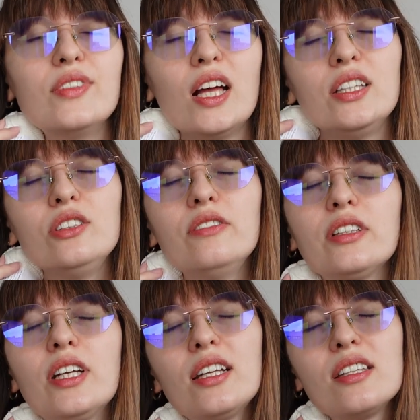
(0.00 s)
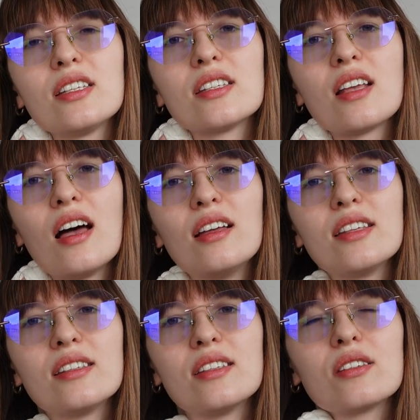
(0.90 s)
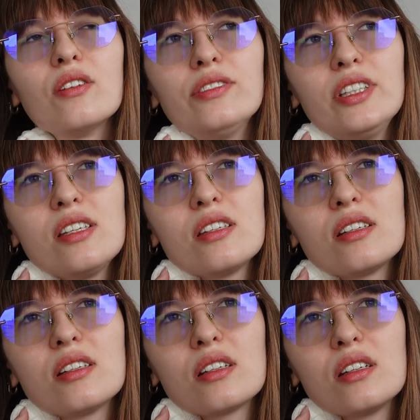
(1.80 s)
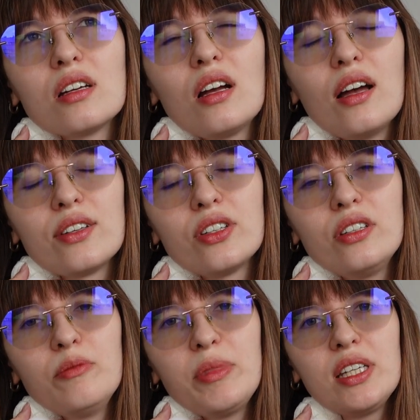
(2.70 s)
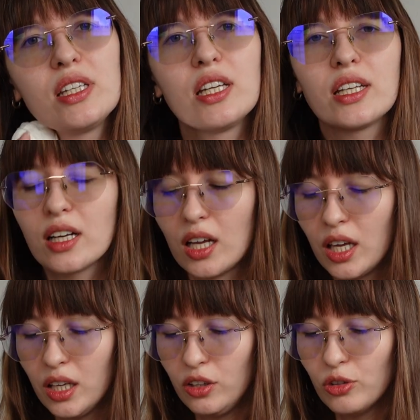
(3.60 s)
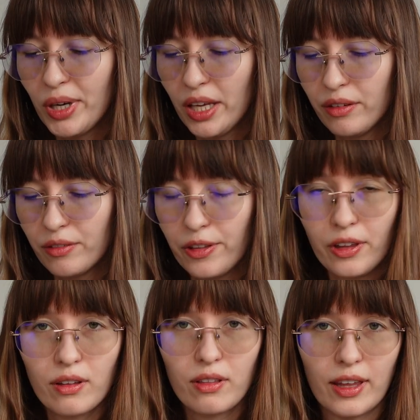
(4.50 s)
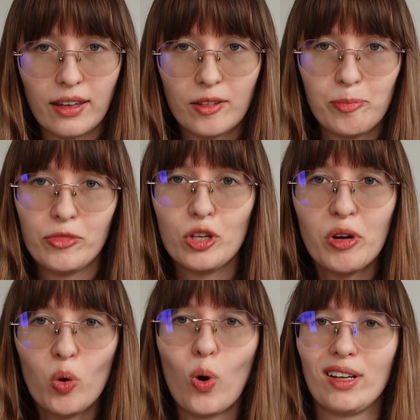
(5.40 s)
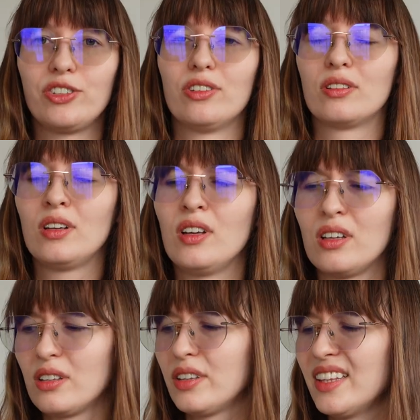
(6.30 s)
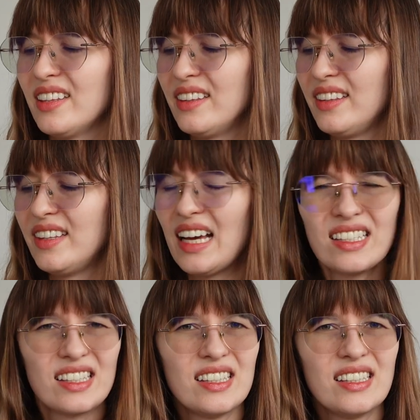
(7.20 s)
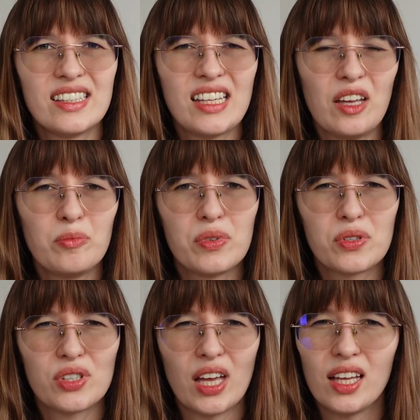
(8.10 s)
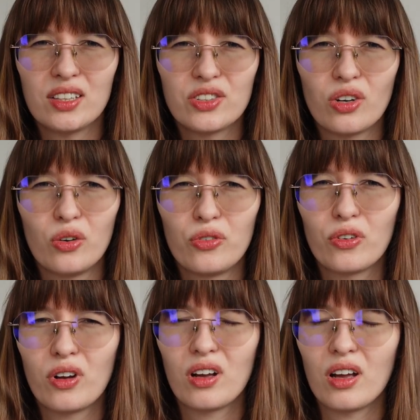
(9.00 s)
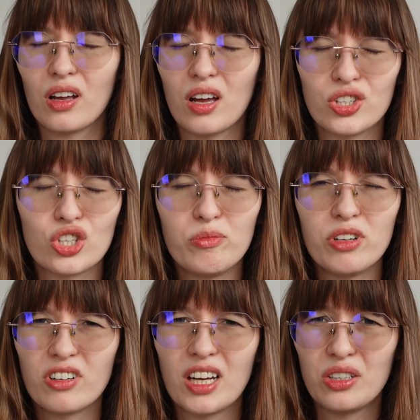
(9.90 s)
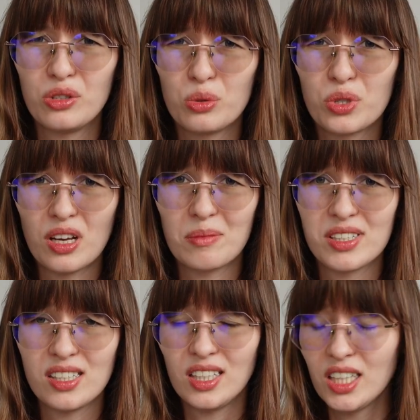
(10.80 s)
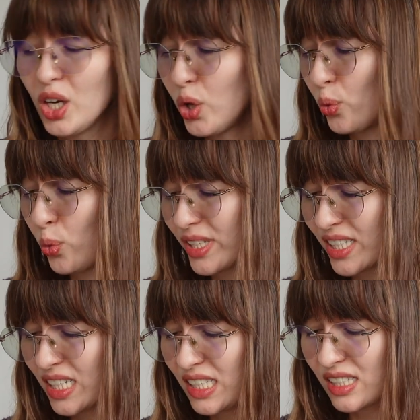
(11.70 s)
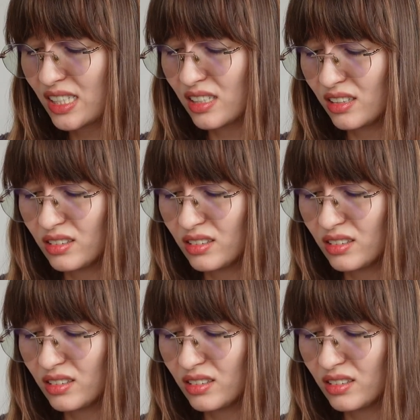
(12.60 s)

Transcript: and you will get the softest cotton you may think. You may think, like, you may wonder, doesn't 10% of cashmere can do something with this